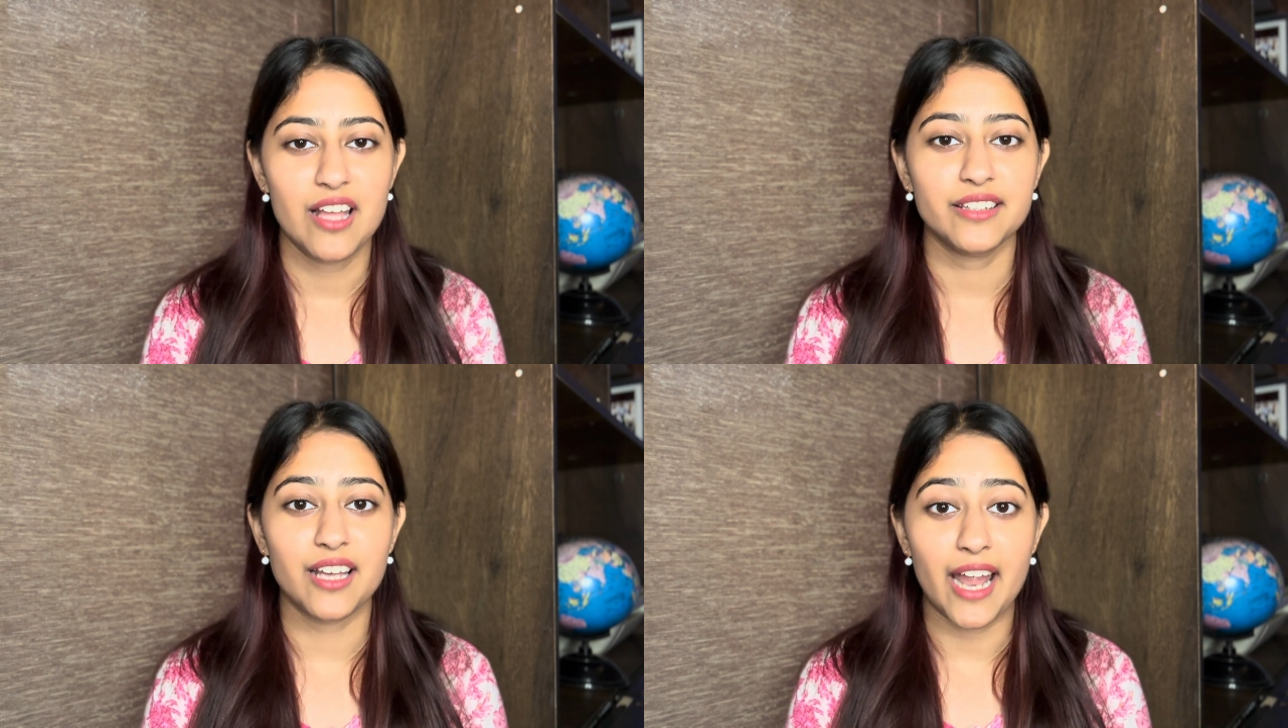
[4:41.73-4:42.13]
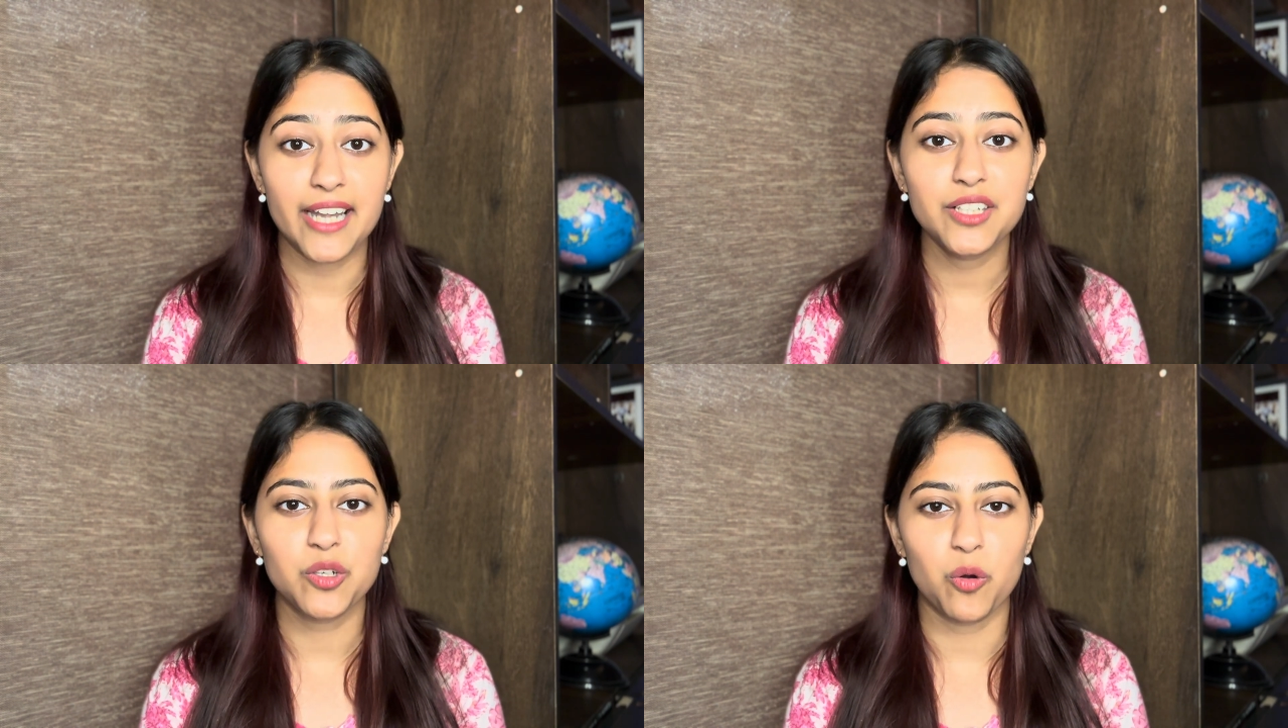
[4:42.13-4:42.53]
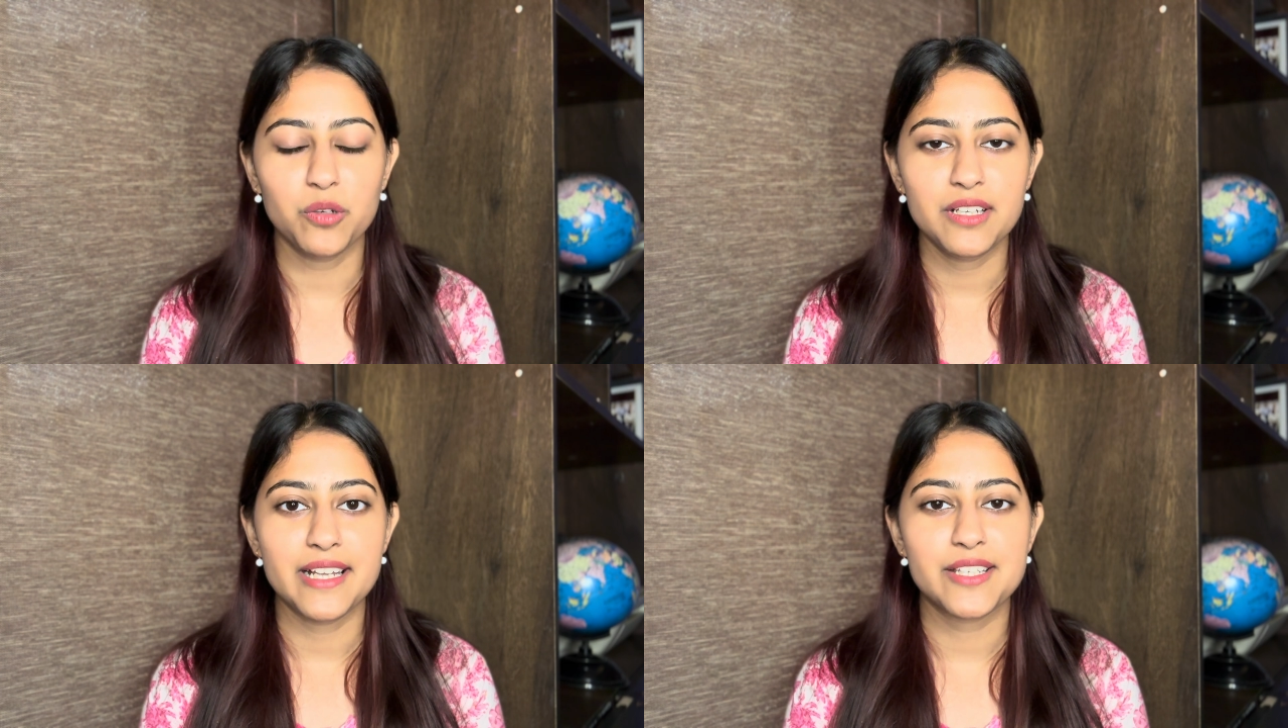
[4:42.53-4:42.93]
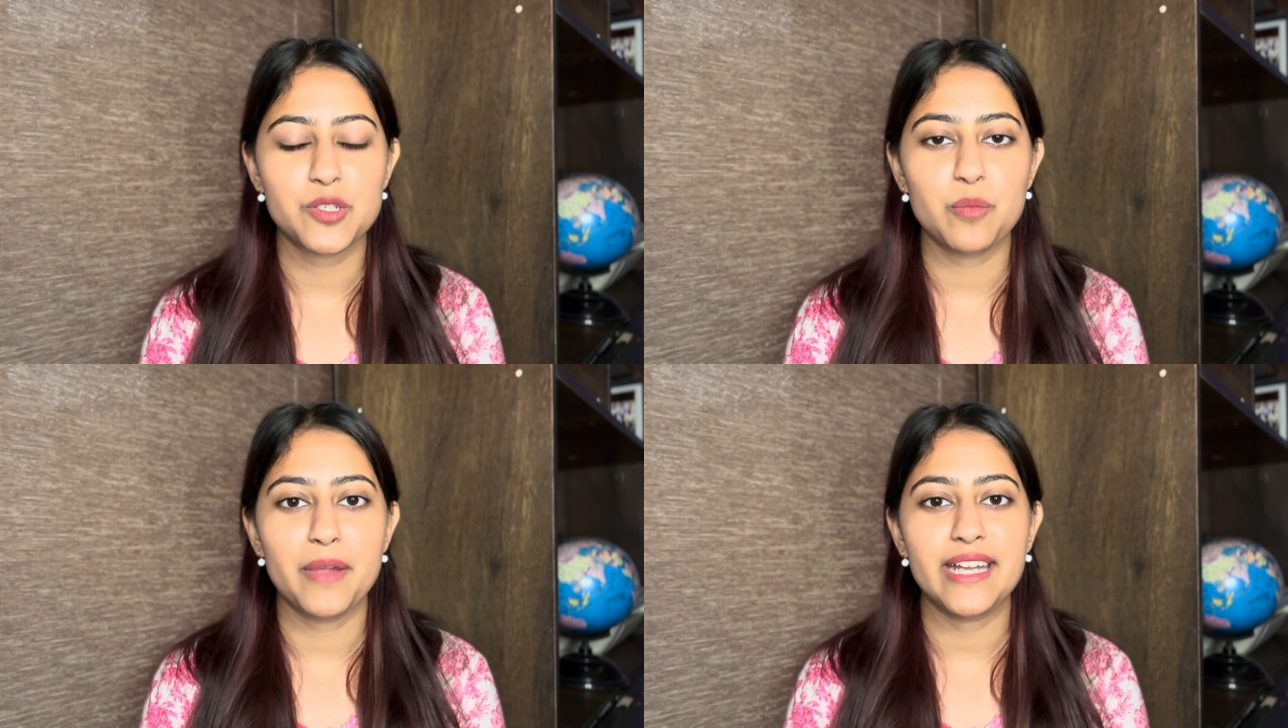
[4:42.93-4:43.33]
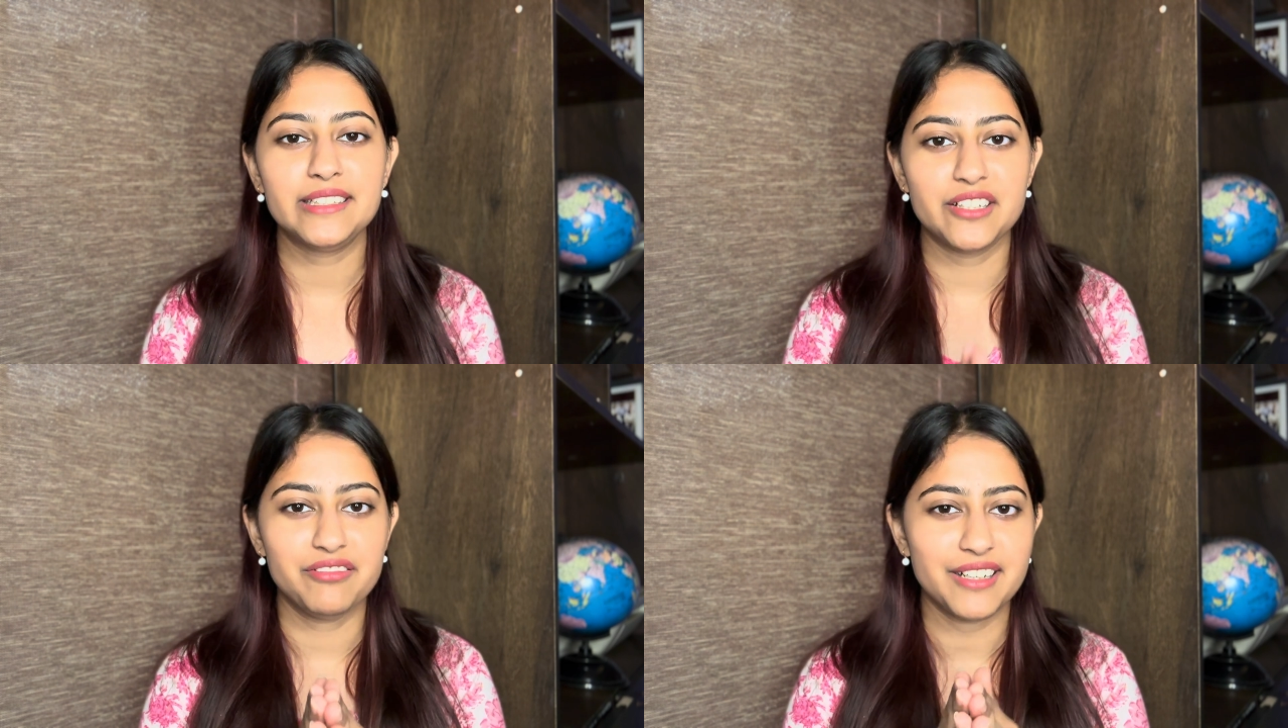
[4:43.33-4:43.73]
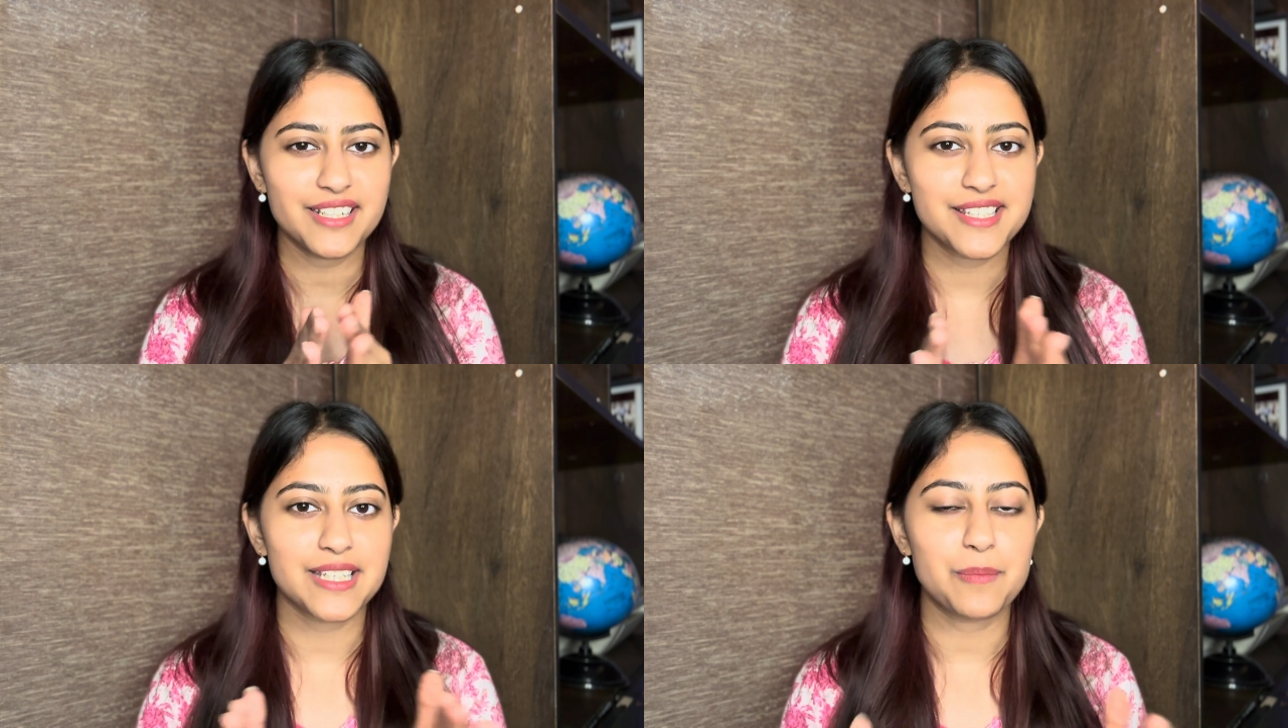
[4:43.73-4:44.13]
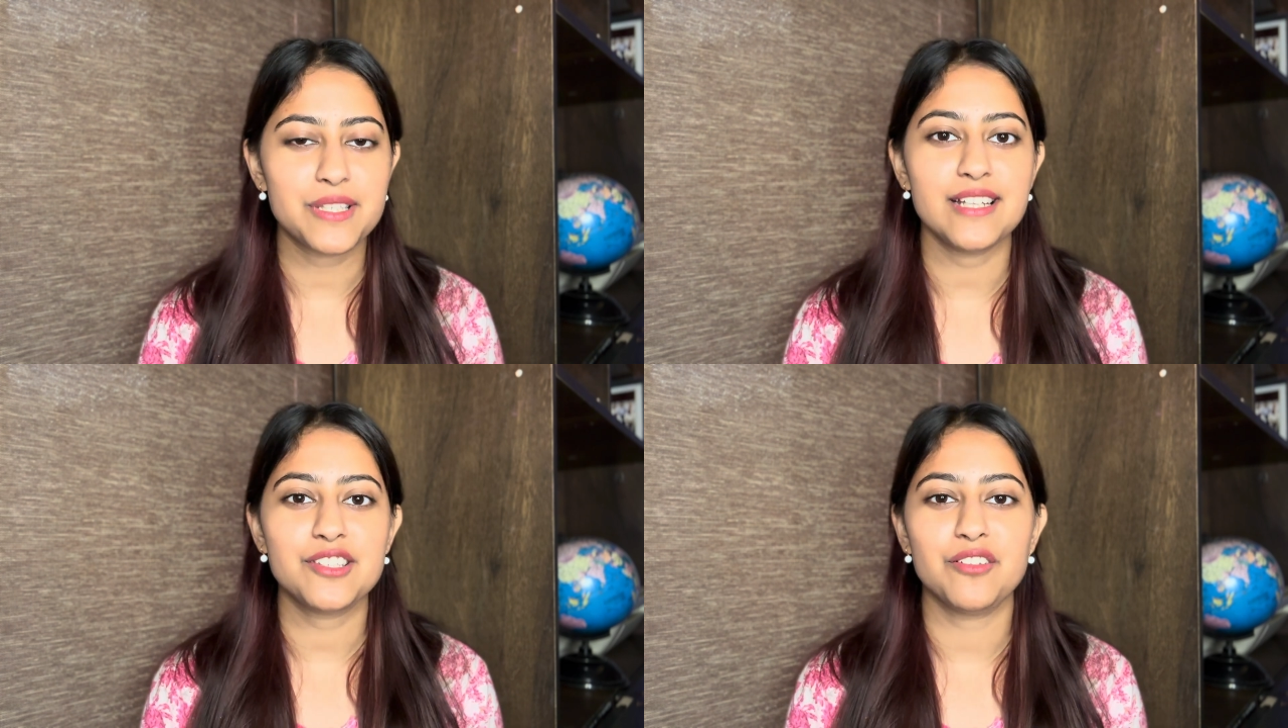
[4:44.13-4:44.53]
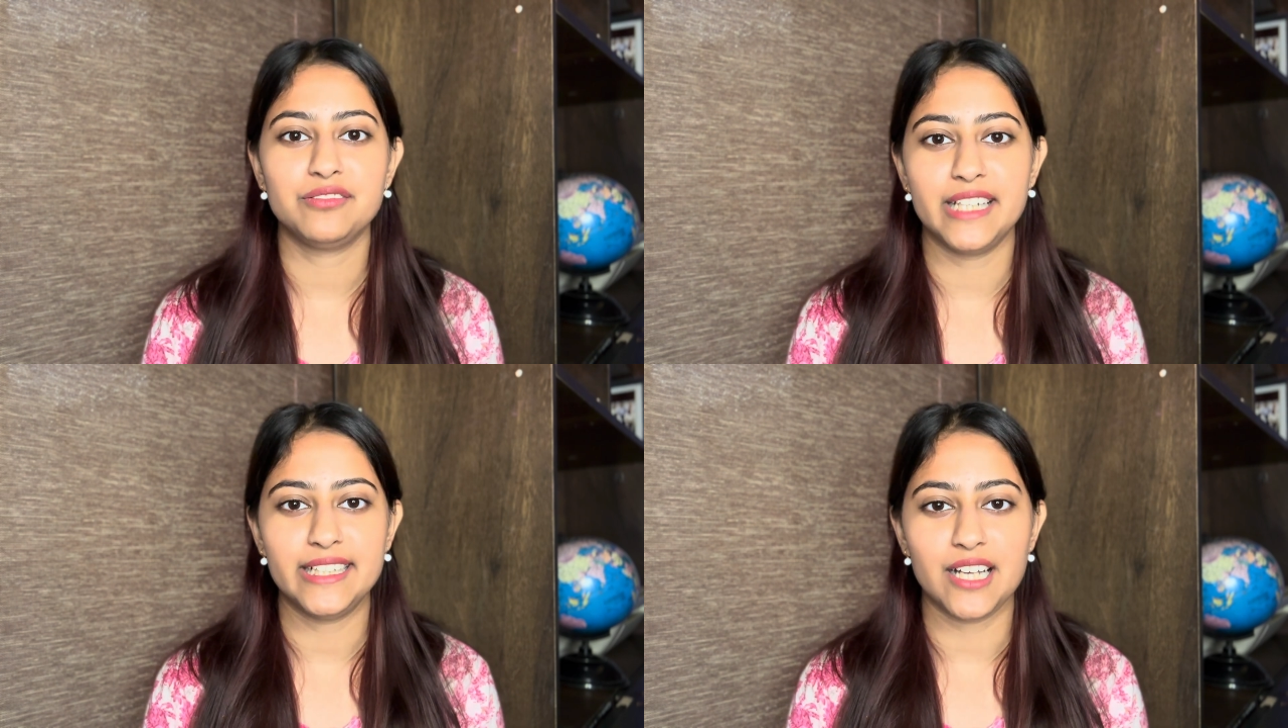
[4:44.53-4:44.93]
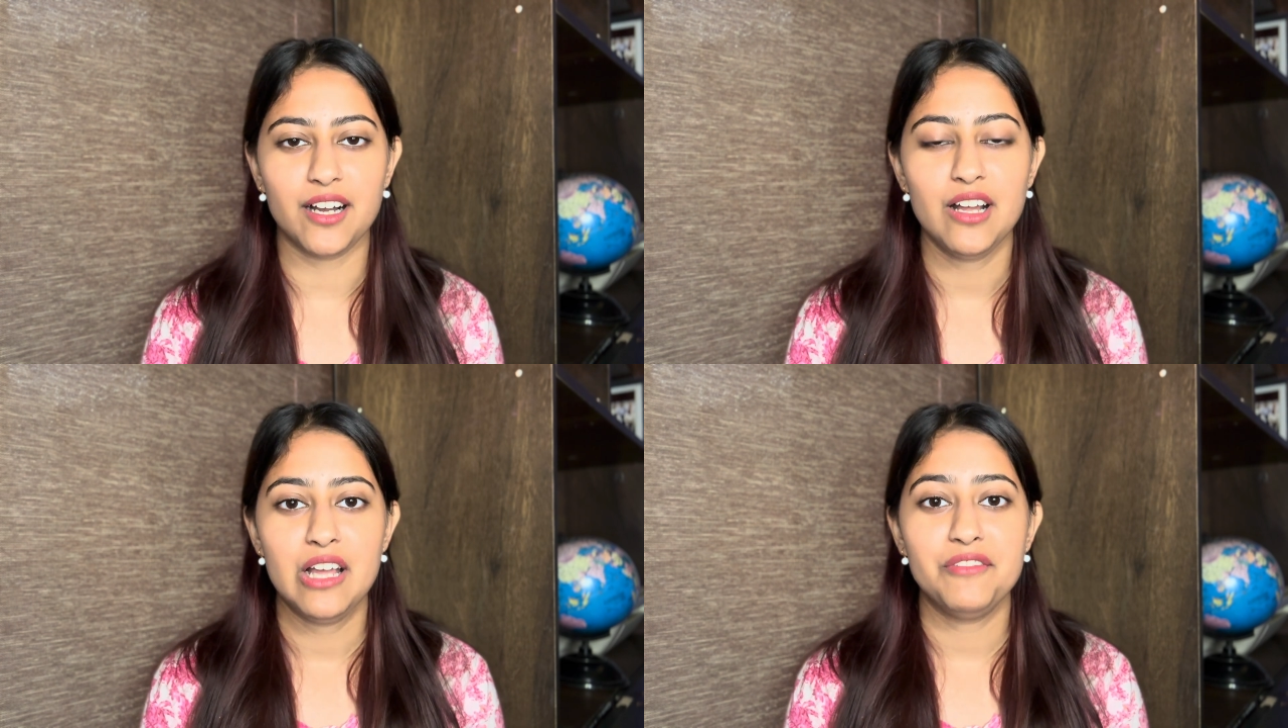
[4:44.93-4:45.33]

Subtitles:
The end goal is to make different subsets of data